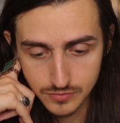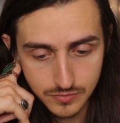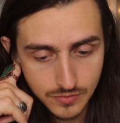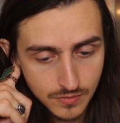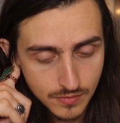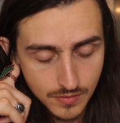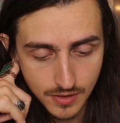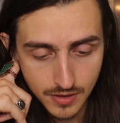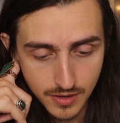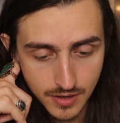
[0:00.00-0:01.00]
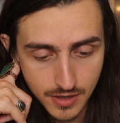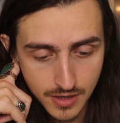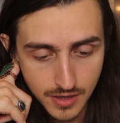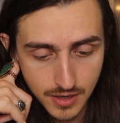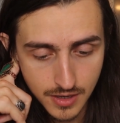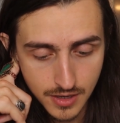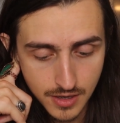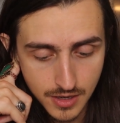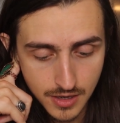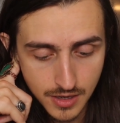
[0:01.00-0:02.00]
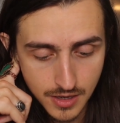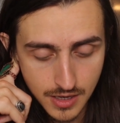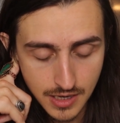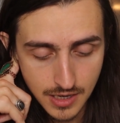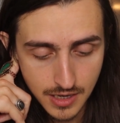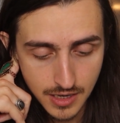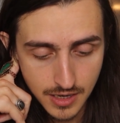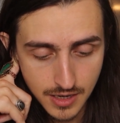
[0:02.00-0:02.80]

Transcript: (silence)